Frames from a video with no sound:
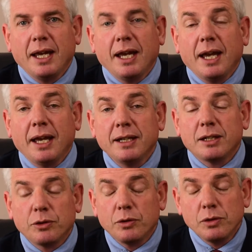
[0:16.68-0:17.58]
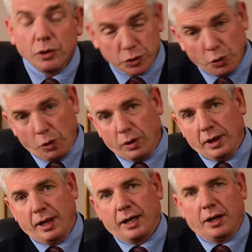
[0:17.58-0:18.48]
And it looked to all
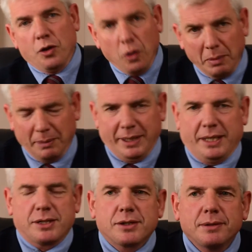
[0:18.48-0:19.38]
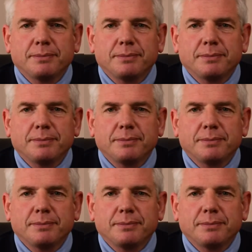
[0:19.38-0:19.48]
like a normal Mass.